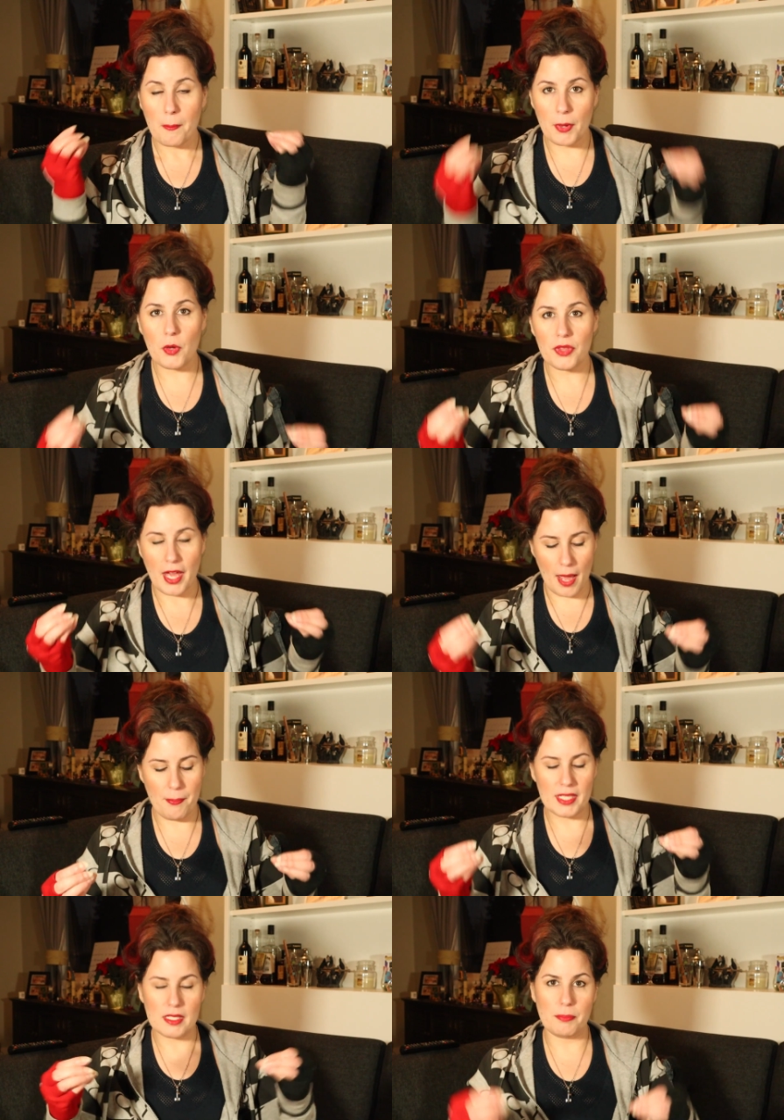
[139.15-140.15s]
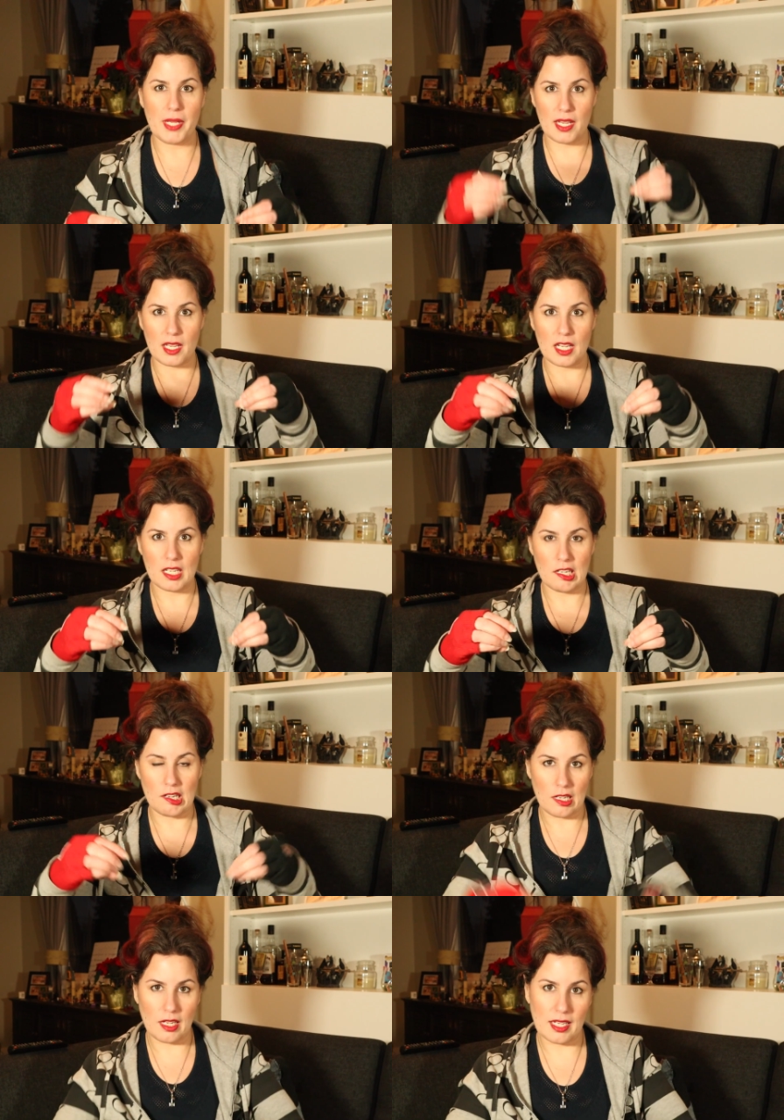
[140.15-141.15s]
both happened to pick
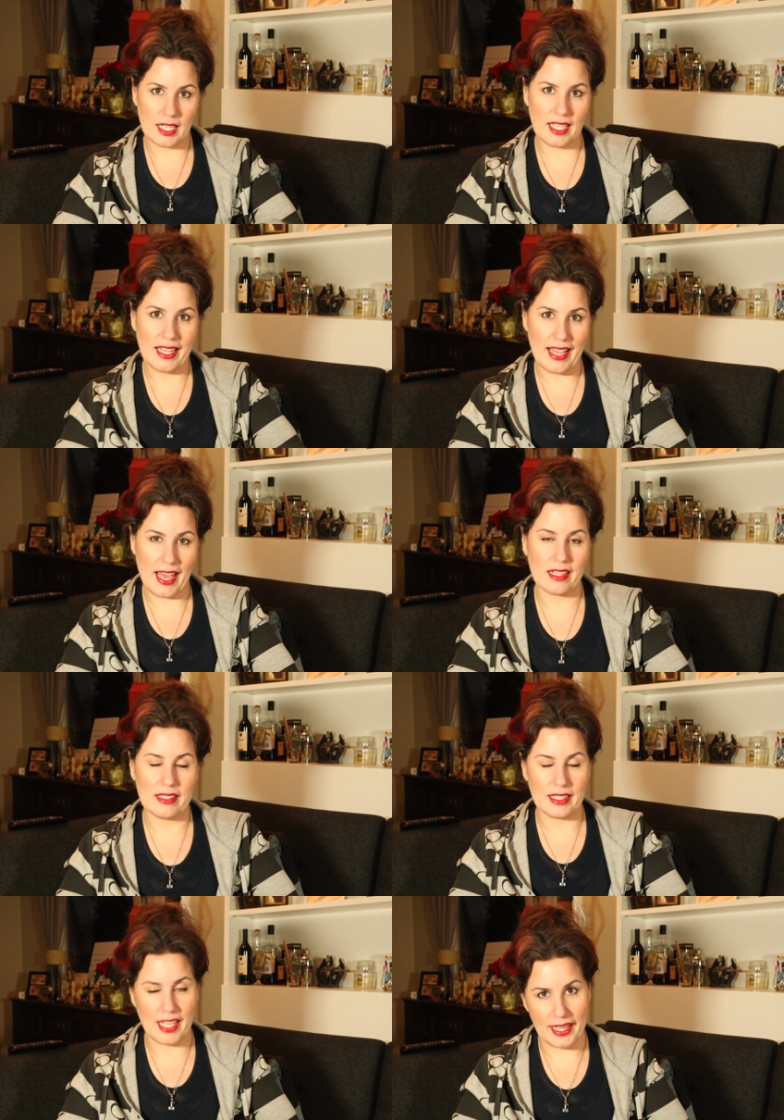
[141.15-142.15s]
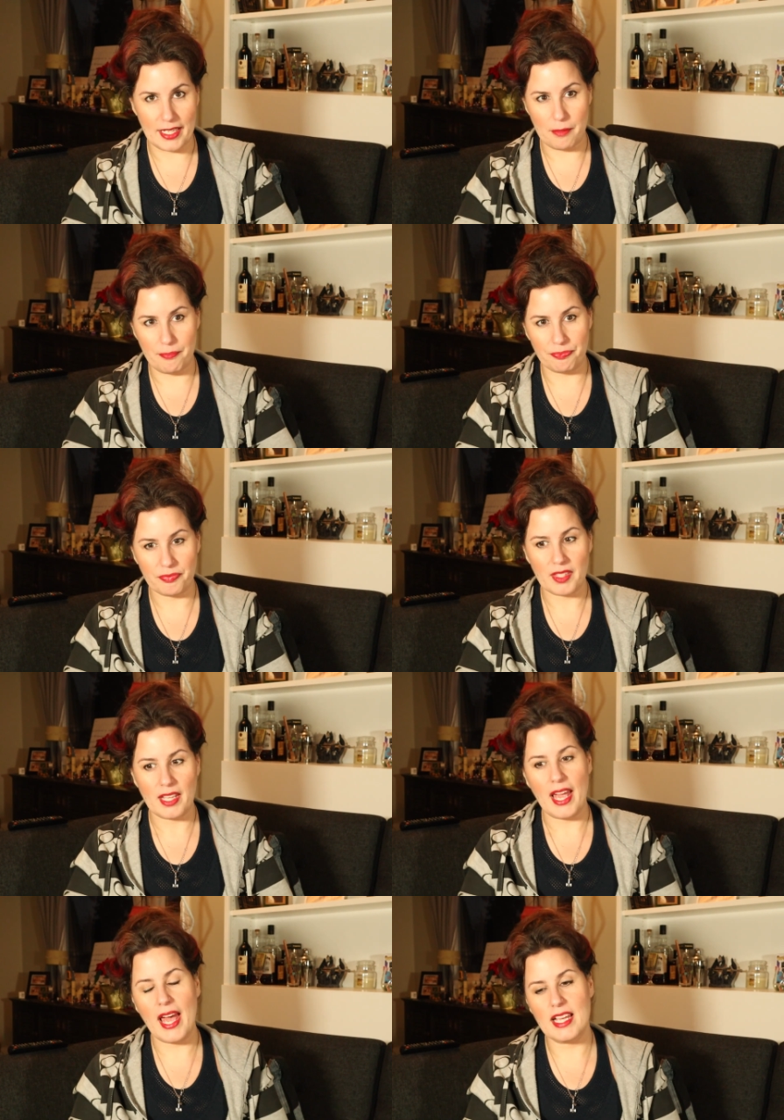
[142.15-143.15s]
Augie out of the lineup
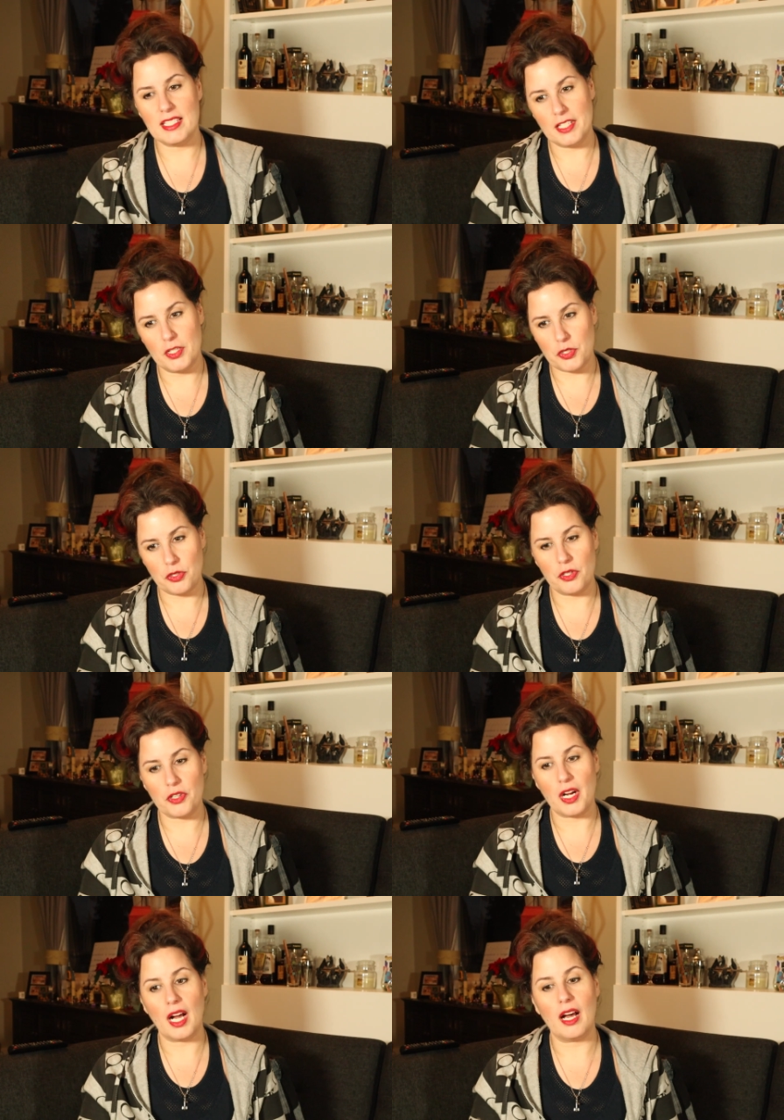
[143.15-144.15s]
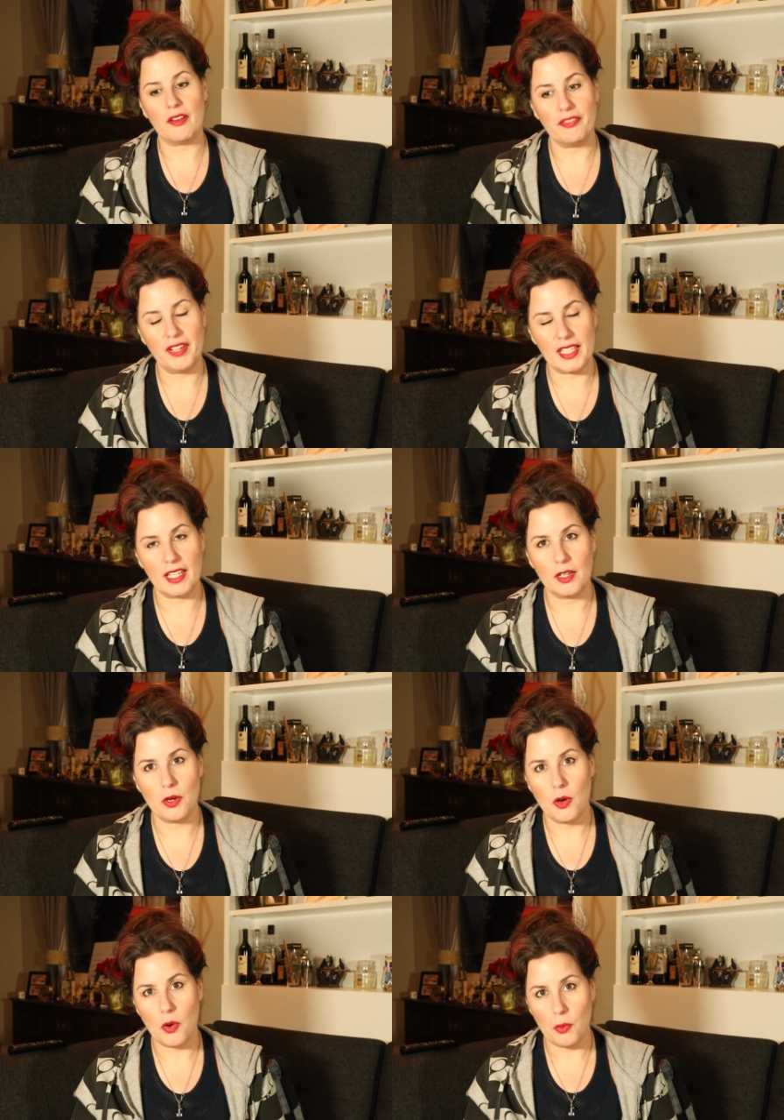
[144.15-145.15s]
as the intruder. Ha ha, funny.
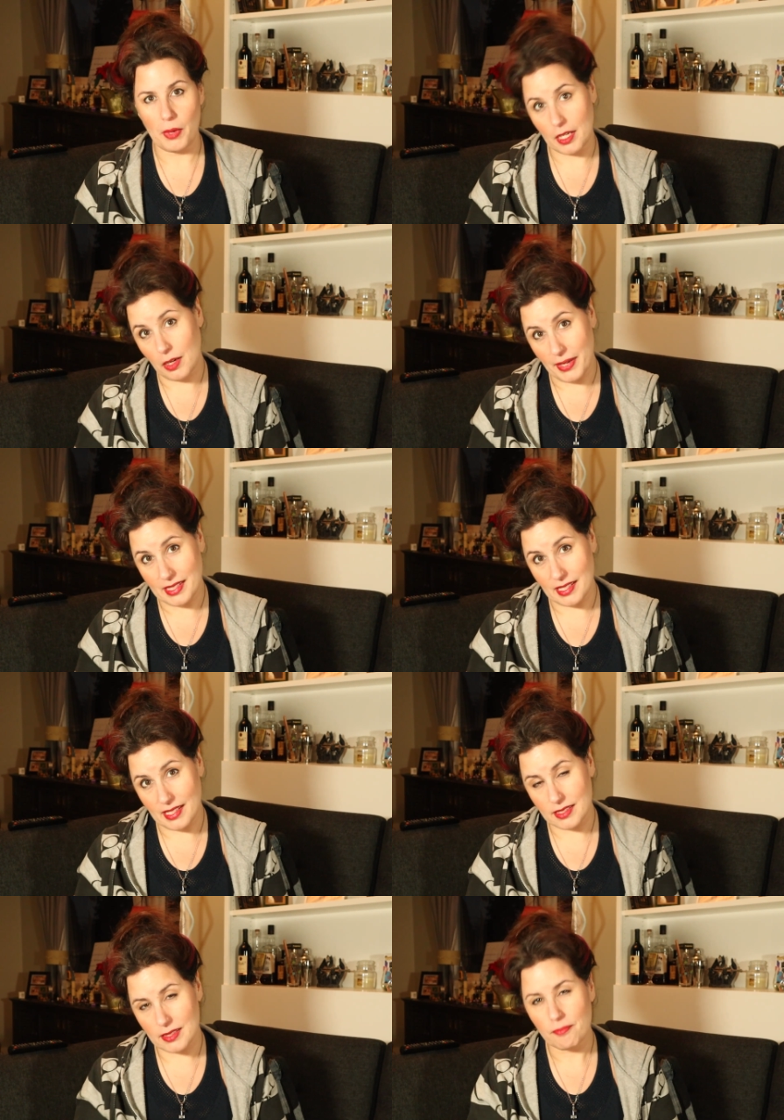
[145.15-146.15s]
What a coincidence.